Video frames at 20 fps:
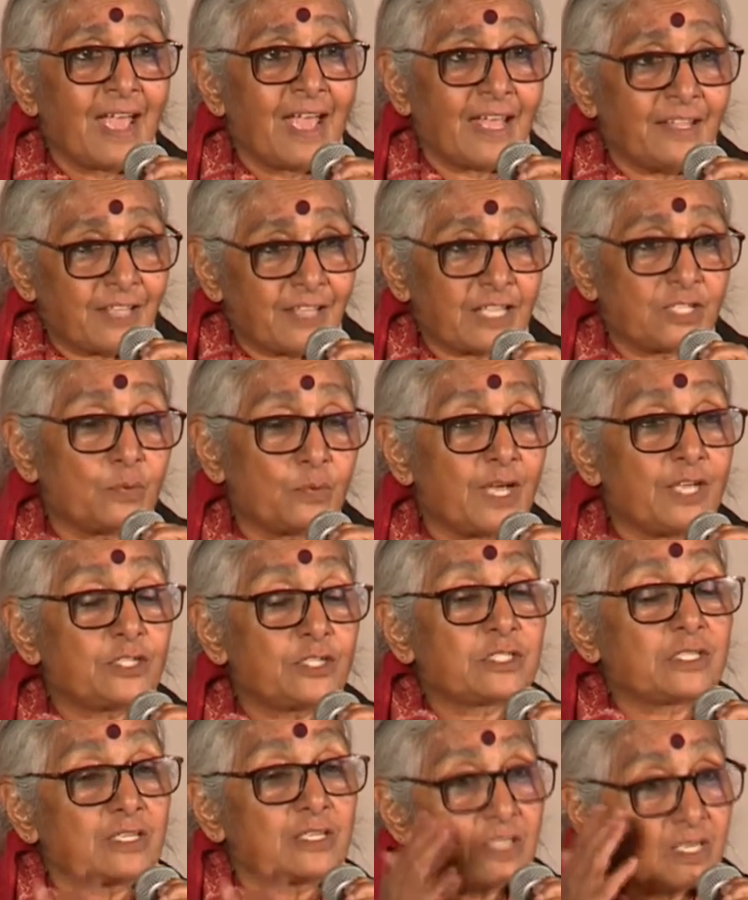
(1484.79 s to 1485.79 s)
And that's why
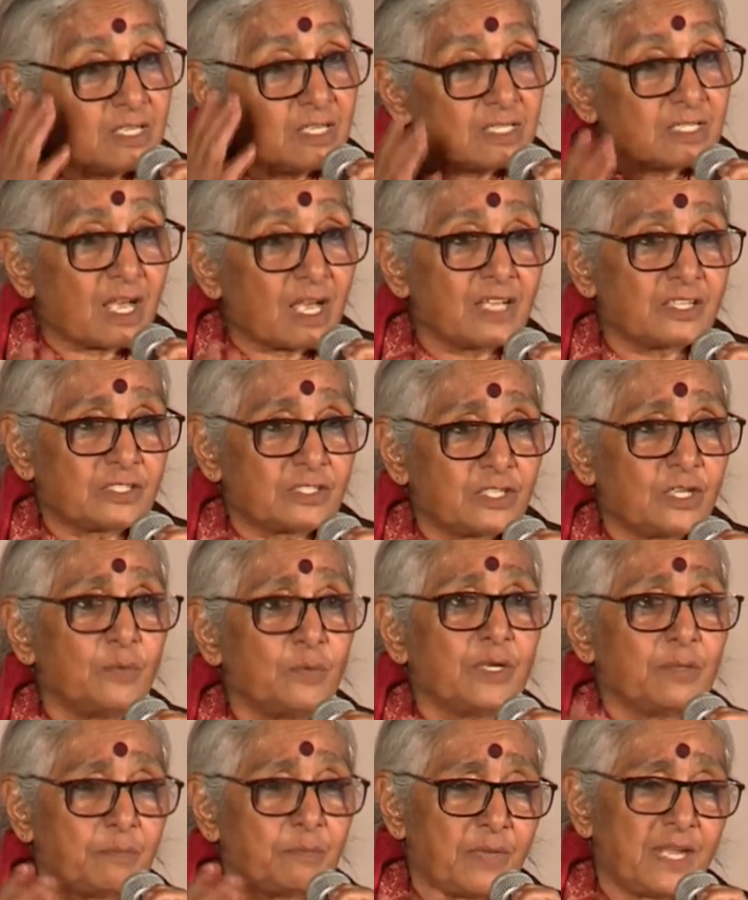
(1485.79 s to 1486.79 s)
it's such a disaster
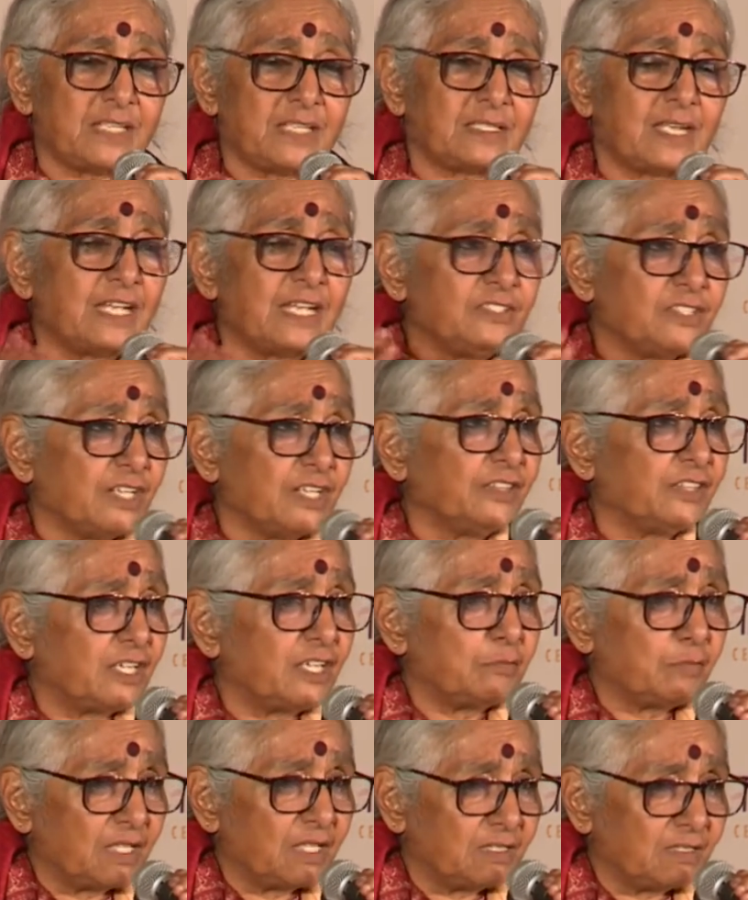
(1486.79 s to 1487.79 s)
when a place like
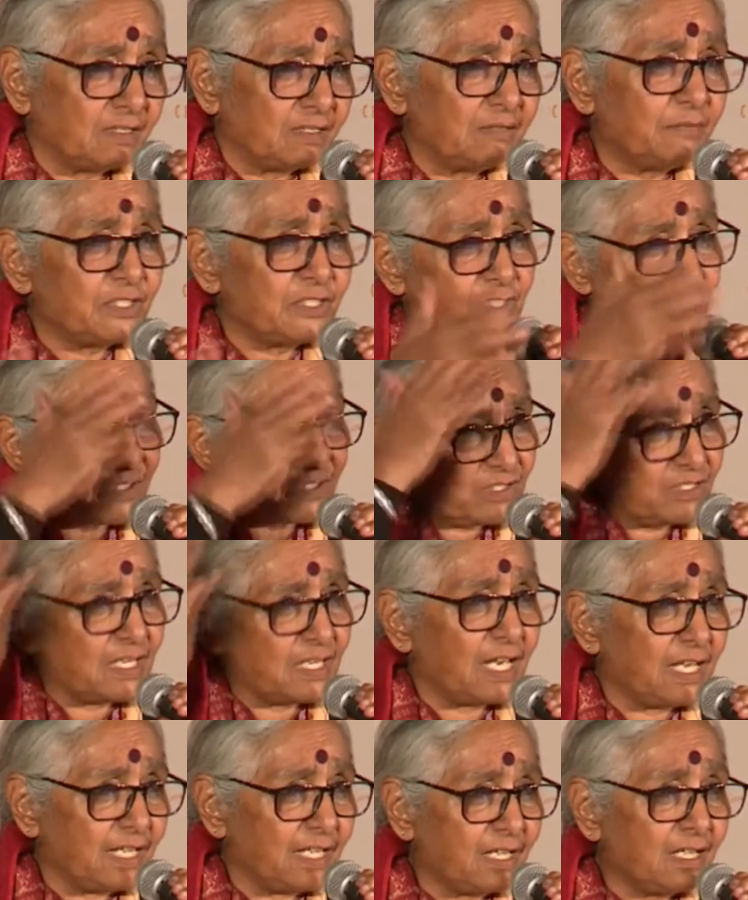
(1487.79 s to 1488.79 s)
Jantar Mantar, which is in
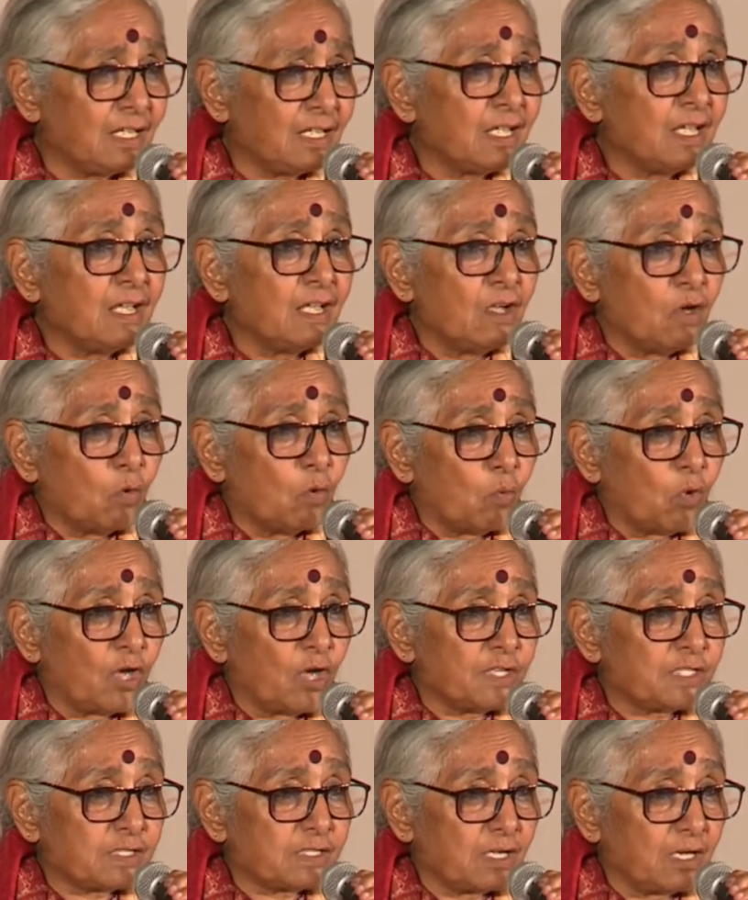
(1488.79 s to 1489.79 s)
Delhi,
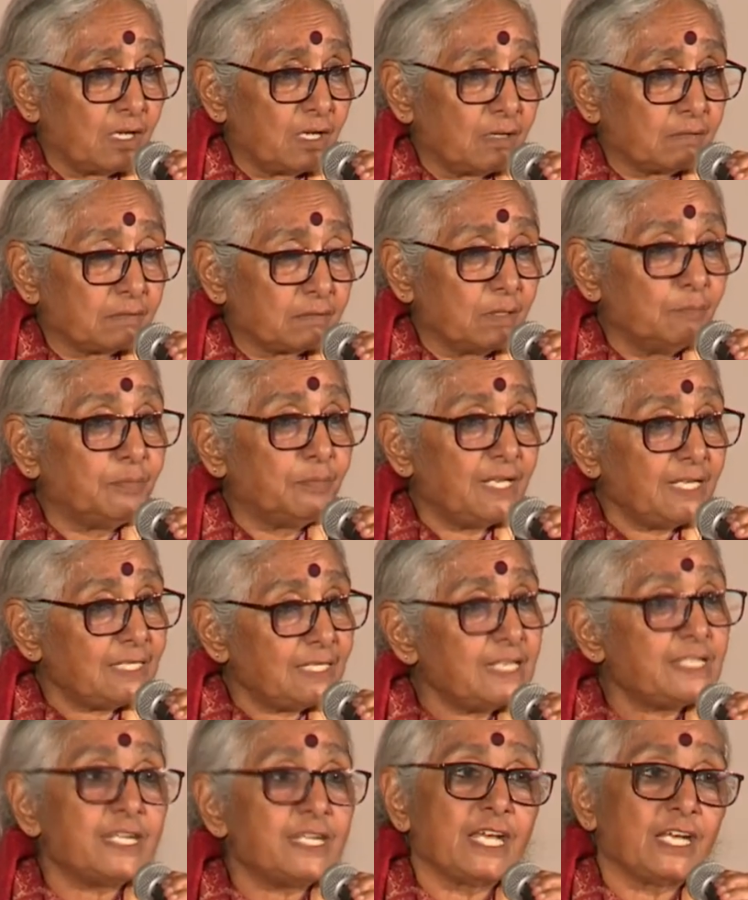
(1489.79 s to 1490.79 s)
was uh,
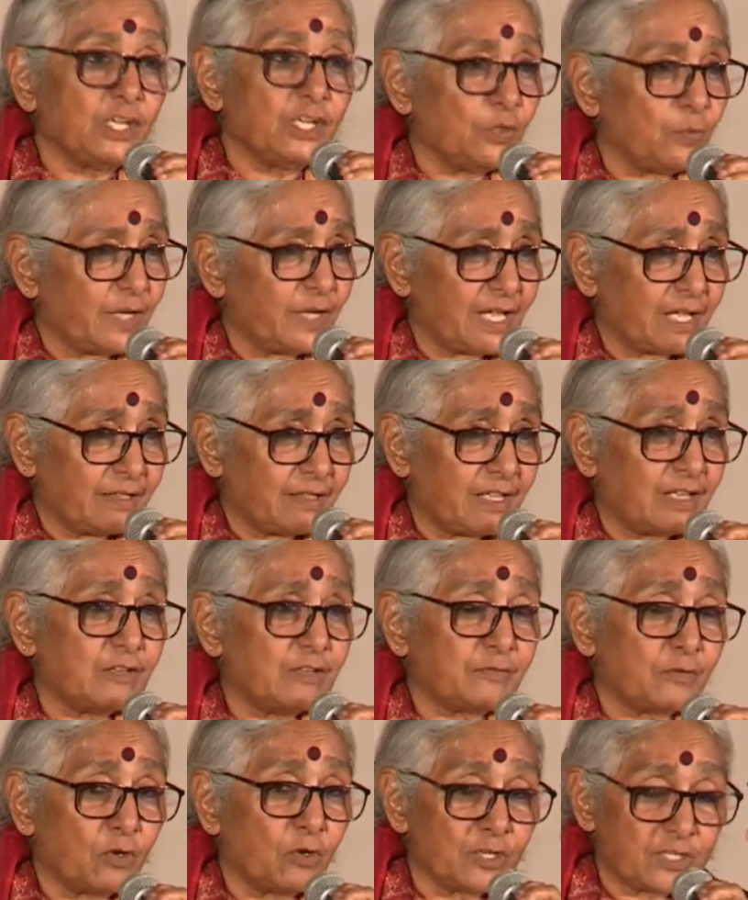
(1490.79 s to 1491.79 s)
completely taken away. And then,
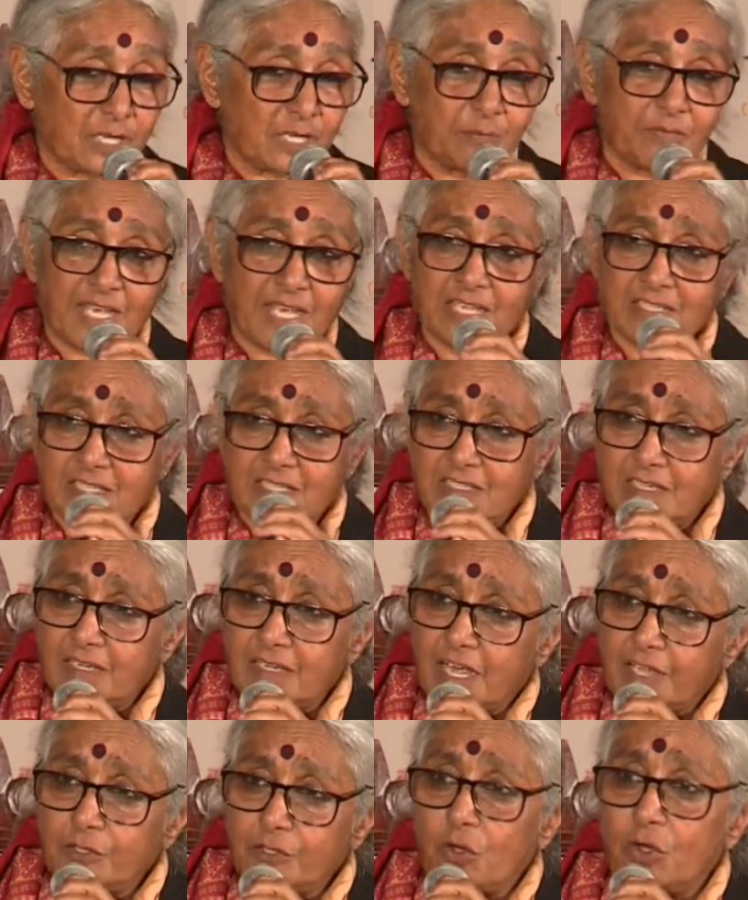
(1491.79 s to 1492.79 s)
of course, M C A Ss and other